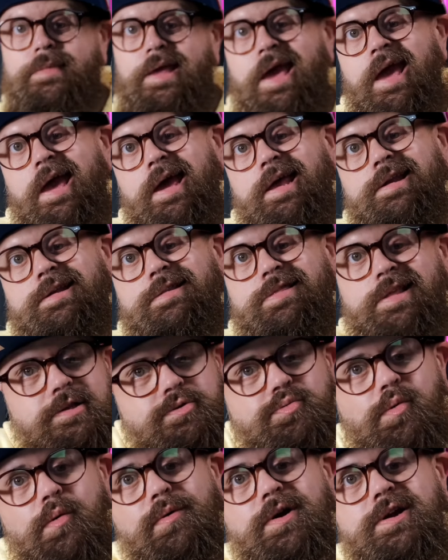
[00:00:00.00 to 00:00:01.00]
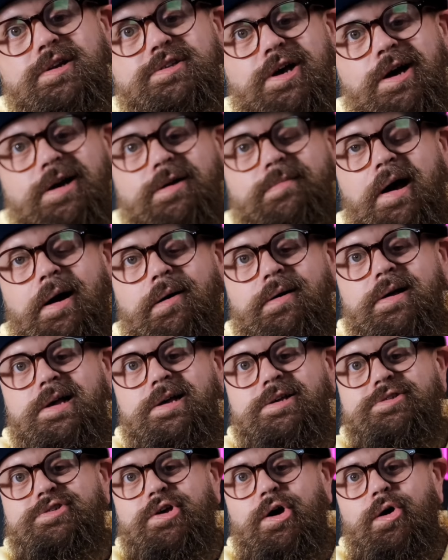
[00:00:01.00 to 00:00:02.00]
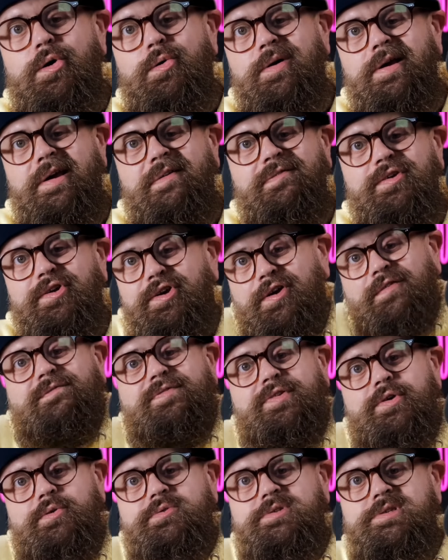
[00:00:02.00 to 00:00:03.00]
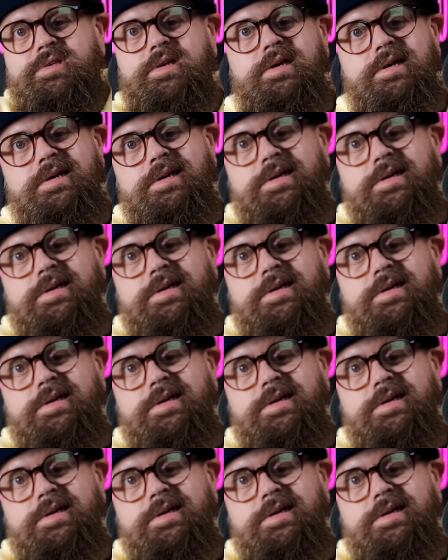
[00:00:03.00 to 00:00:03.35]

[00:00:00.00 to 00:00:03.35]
And that's what we're going to talk about. So if you're confused,